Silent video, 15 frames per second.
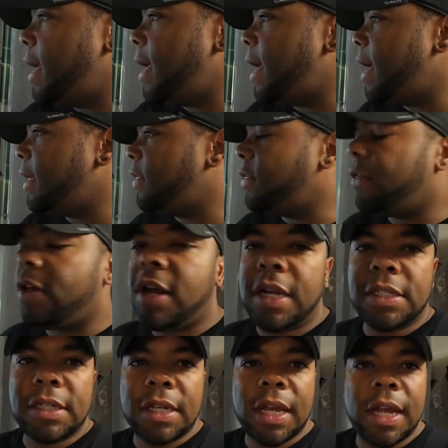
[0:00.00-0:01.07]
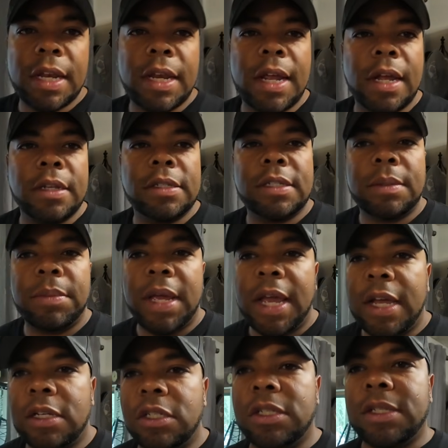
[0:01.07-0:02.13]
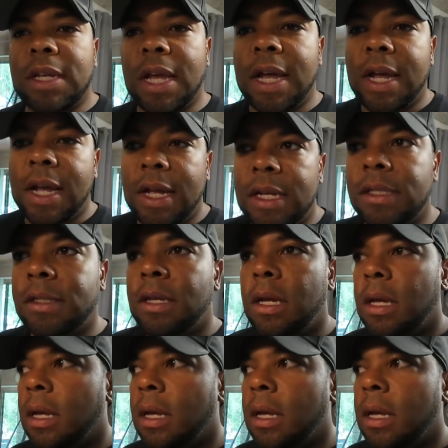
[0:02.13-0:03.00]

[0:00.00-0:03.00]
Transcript: I thought to cut down some hedges, guys.